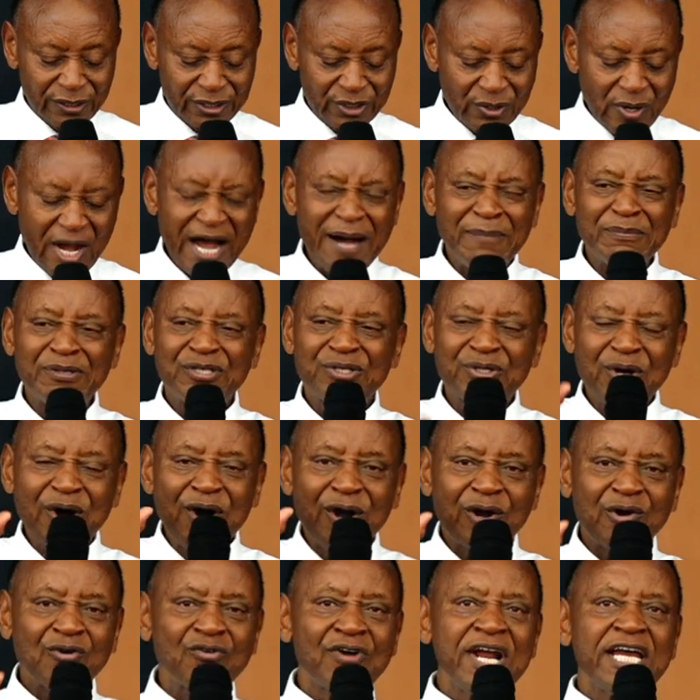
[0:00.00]
So I'm so
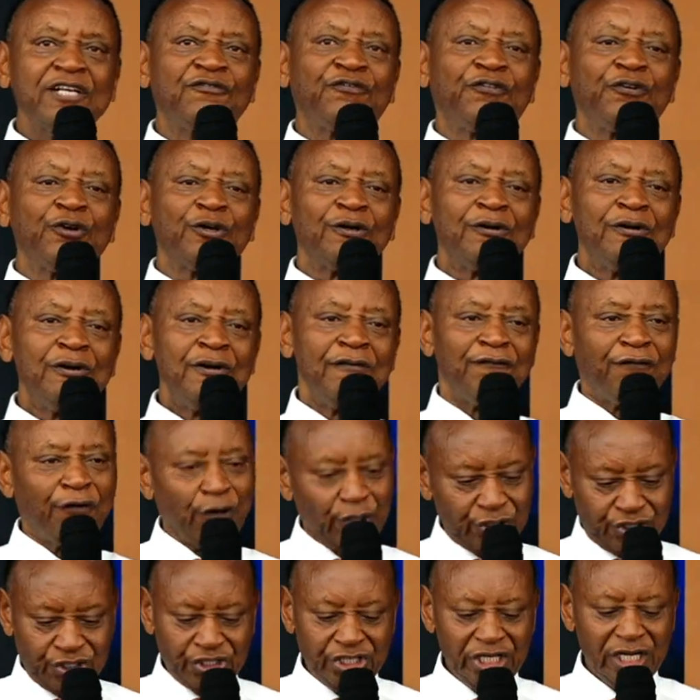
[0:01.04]
grateful for
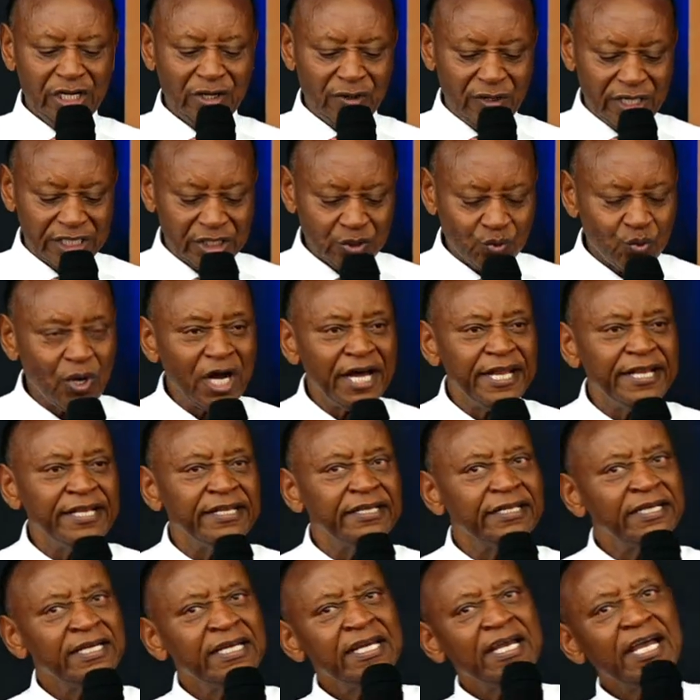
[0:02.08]
Shiloh at one.